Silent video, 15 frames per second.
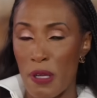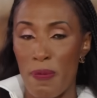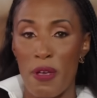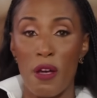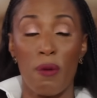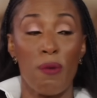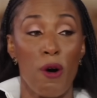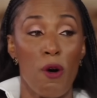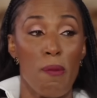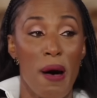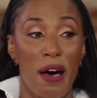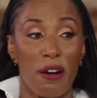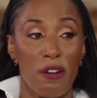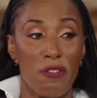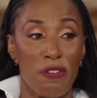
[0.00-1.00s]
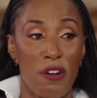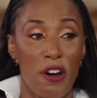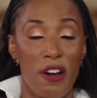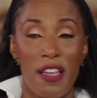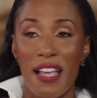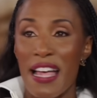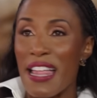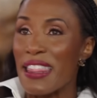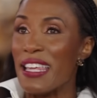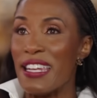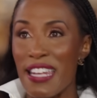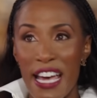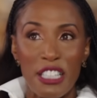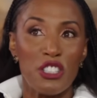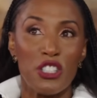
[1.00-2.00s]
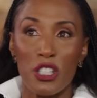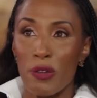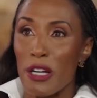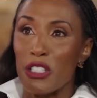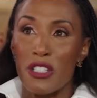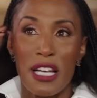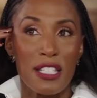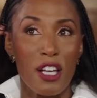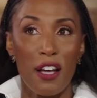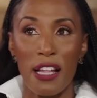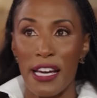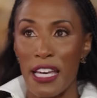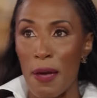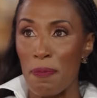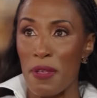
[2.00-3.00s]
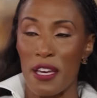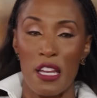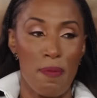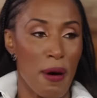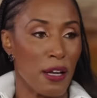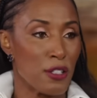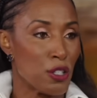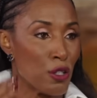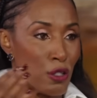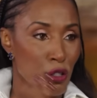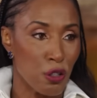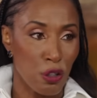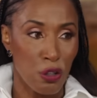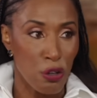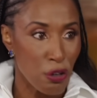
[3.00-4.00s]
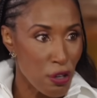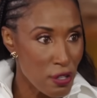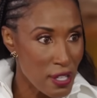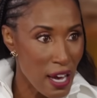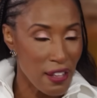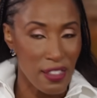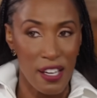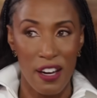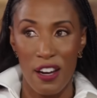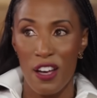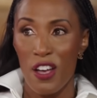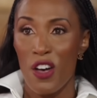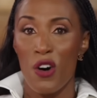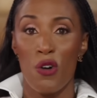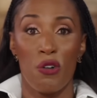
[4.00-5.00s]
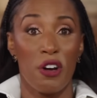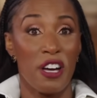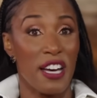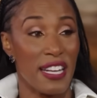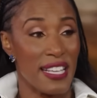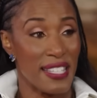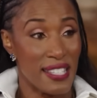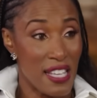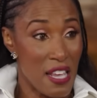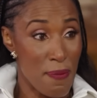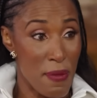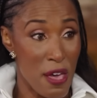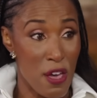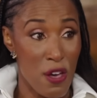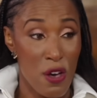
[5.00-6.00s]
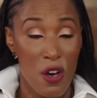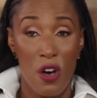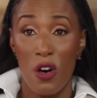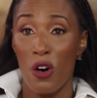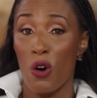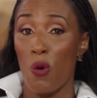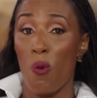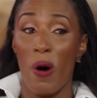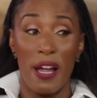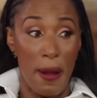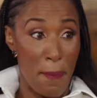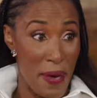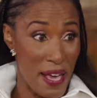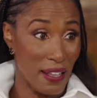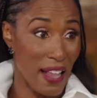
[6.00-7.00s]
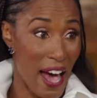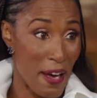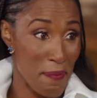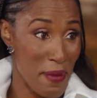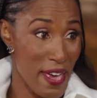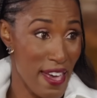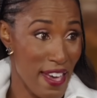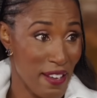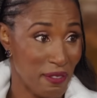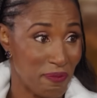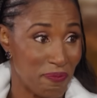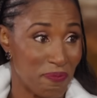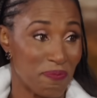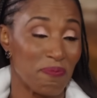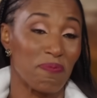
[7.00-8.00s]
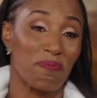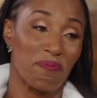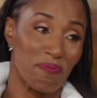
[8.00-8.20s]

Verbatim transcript: be a role model for the next generation, that's all I kept thinking about is those little girls out there yeah. who are going to see me, who want to be yeah. like me. Yes.